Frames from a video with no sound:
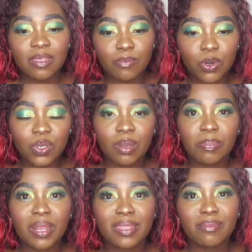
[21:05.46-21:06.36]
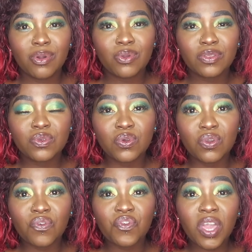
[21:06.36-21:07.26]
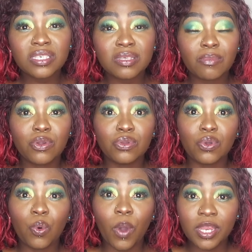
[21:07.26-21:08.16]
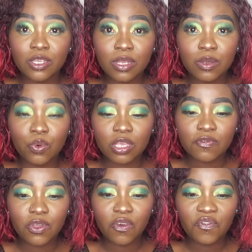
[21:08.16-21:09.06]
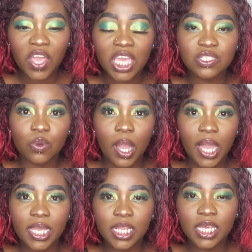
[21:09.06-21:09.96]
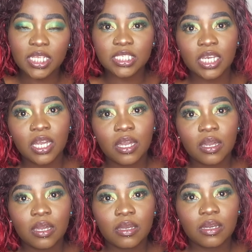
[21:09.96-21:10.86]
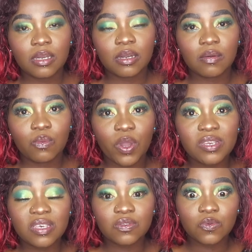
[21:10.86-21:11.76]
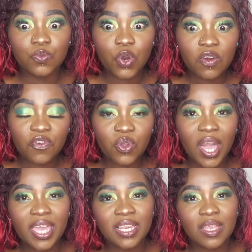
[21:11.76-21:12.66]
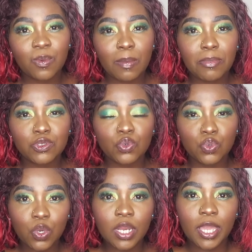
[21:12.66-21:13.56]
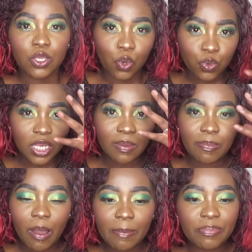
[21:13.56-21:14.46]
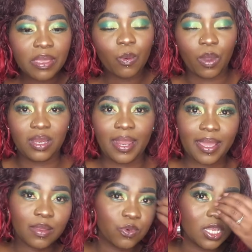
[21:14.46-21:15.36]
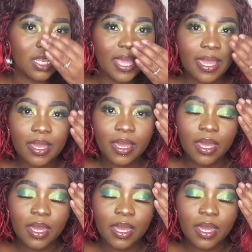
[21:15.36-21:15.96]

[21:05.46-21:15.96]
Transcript: The more you apply, the more you get to know your face, the more you know what actually works for your face, your eyelid, what does not work for your eyelid, what makes you look like you're really popping, what like really like